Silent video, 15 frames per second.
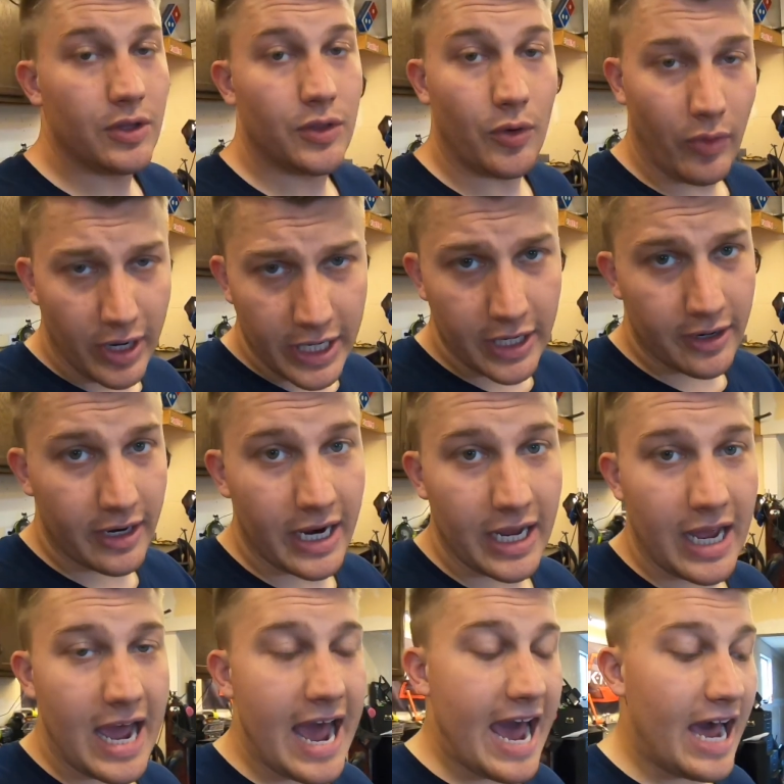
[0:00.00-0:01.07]
the radiator I
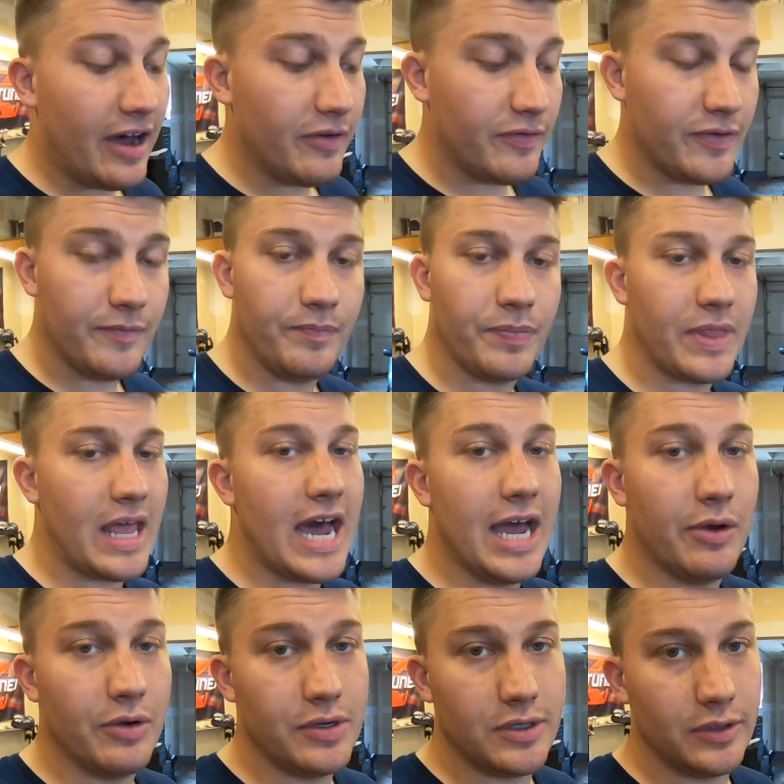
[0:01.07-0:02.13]
have, I
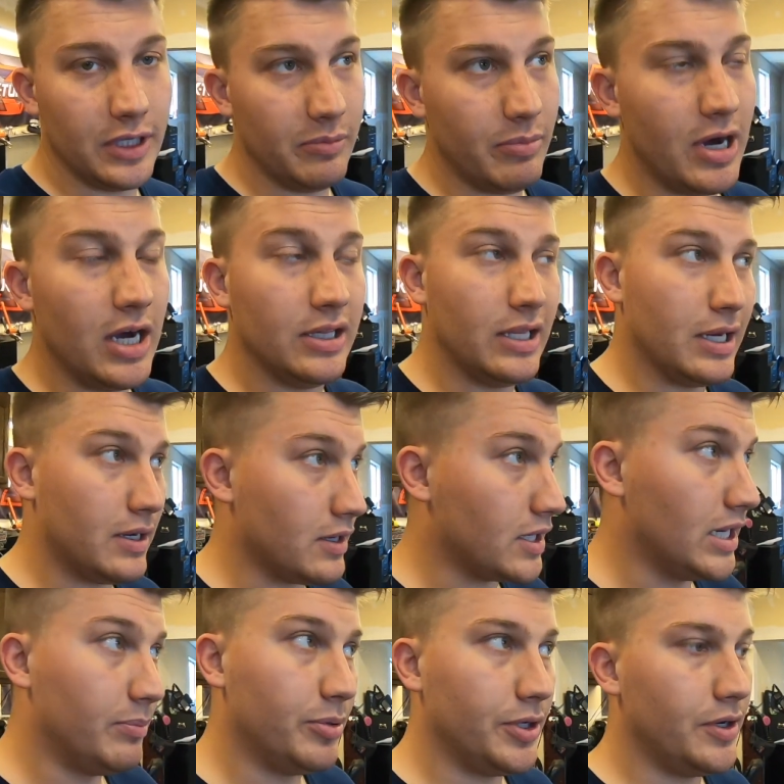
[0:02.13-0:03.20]
originally bought like a
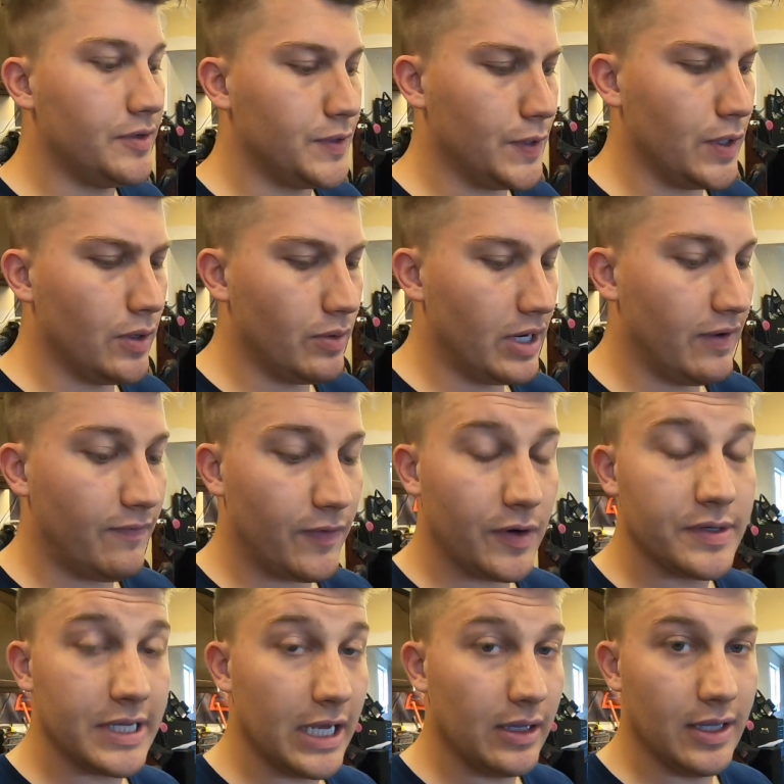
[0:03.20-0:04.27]
couple years ago when I
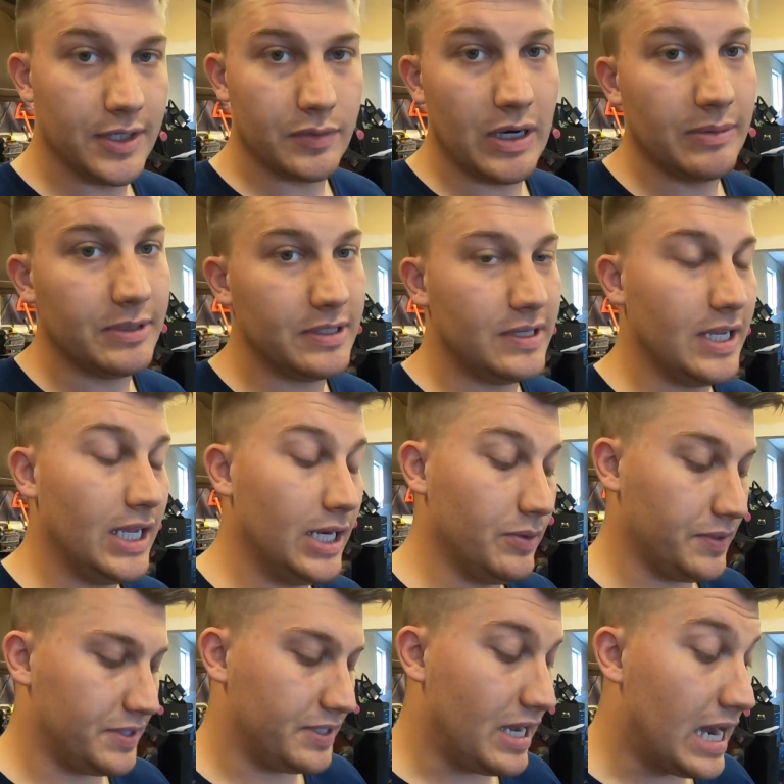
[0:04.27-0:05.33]
first LS swapped this thing and it
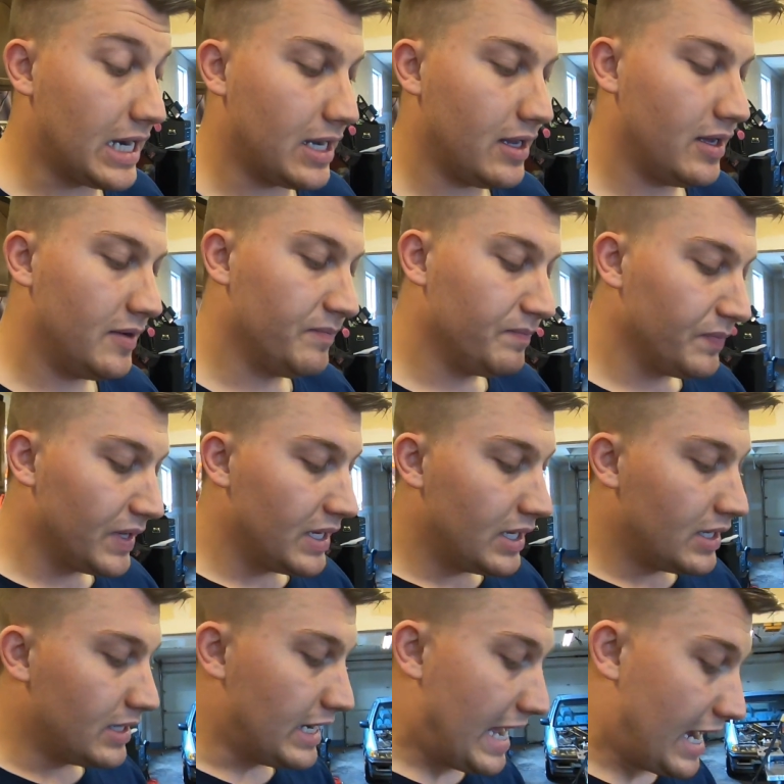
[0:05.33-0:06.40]
was stock.
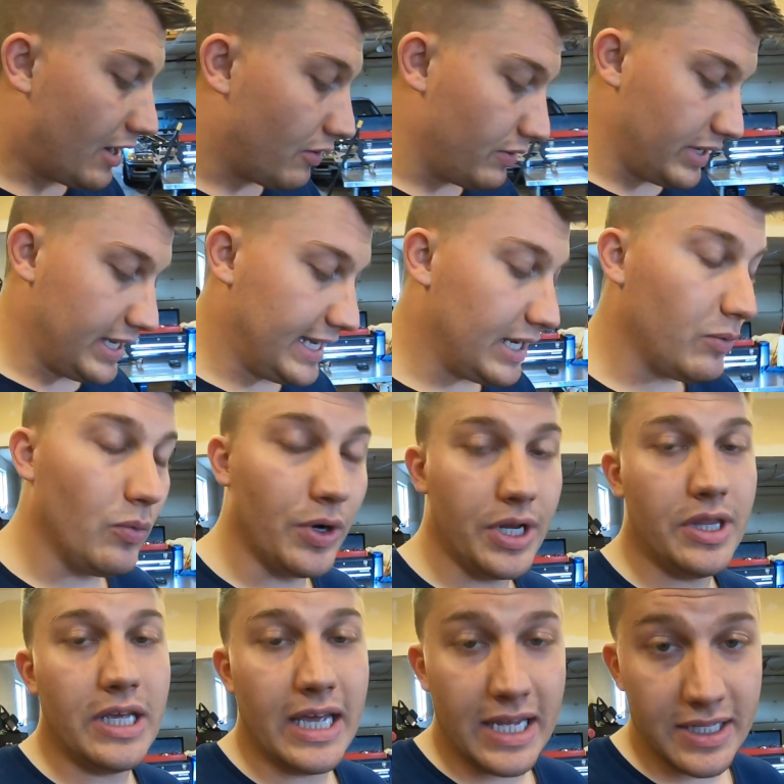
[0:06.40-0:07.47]
Now, in one
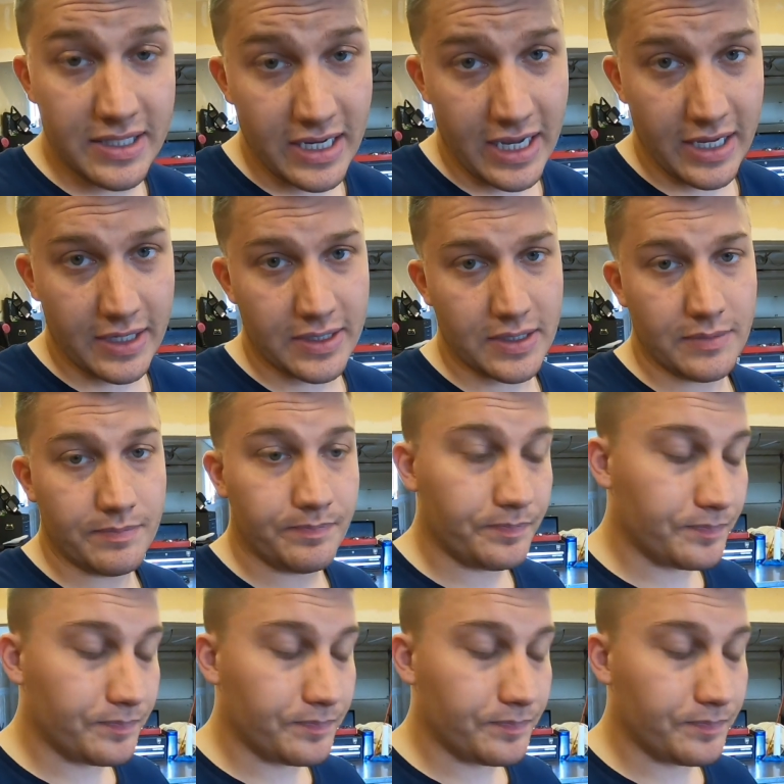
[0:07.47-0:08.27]
of the end tanks,